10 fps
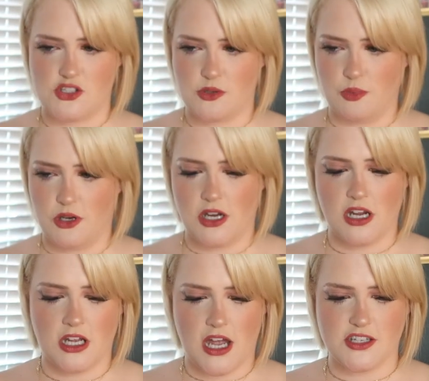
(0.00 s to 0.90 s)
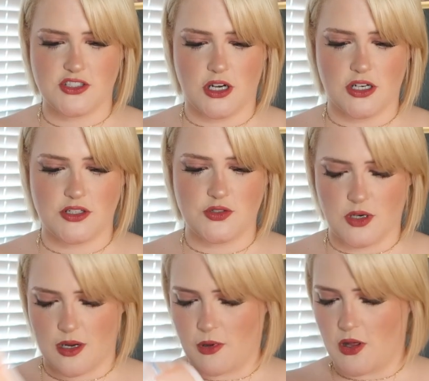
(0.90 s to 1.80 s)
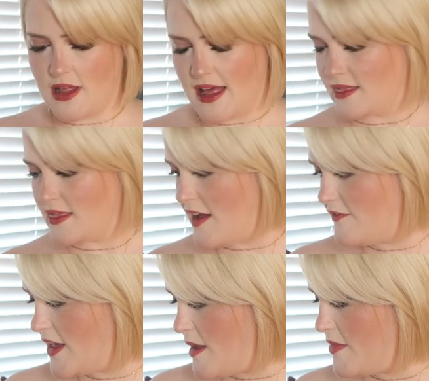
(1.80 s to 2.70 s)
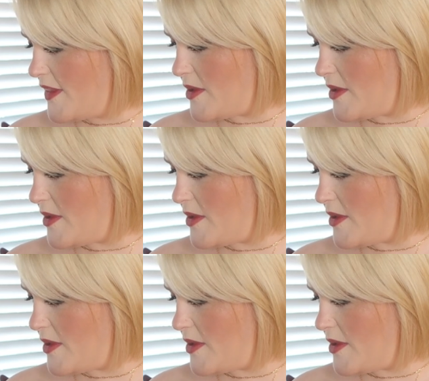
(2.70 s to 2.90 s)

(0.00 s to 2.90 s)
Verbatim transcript: super gosh darn adorable. I love them.